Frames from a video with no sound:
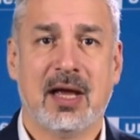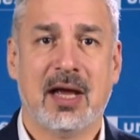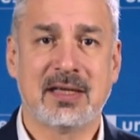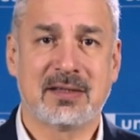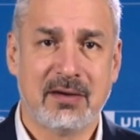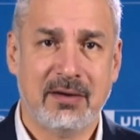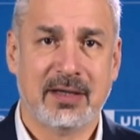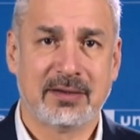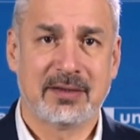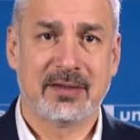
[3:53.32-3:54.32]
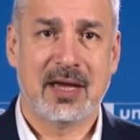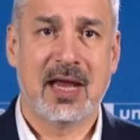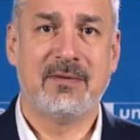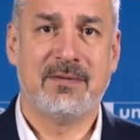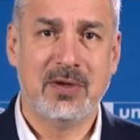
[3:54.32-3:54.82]
As current
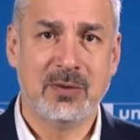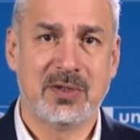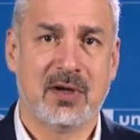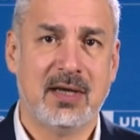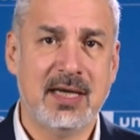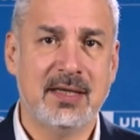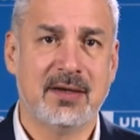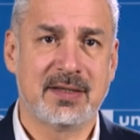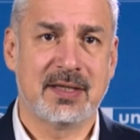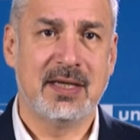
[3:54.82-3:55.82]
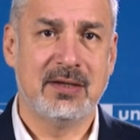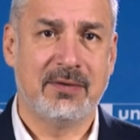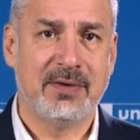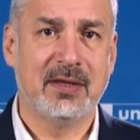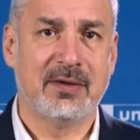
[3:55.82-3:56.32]
and future leaders in the
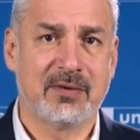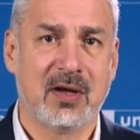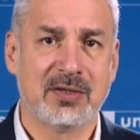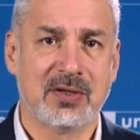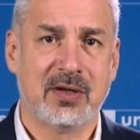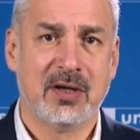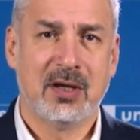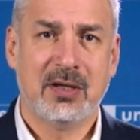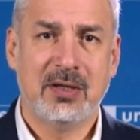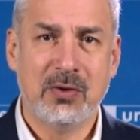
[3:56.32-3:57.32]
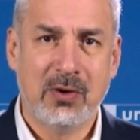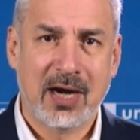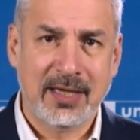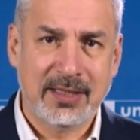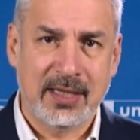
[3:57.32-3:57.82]
field of culture, your
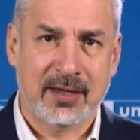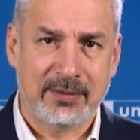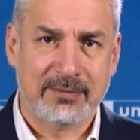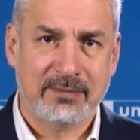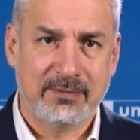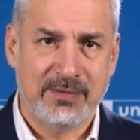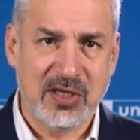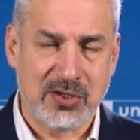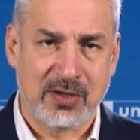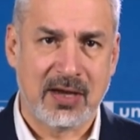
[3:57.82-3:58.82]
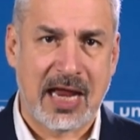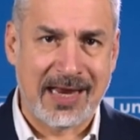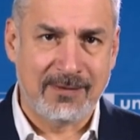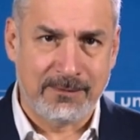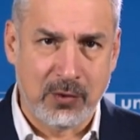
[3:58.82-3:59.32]
idea, vision,
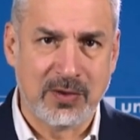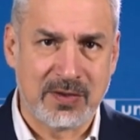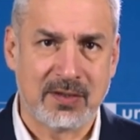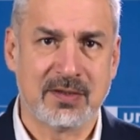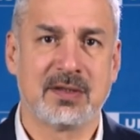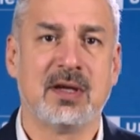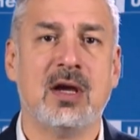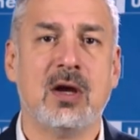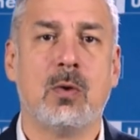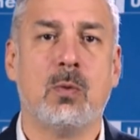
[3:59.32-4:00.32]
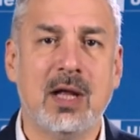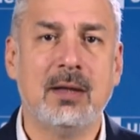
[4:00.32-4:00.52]
and voices will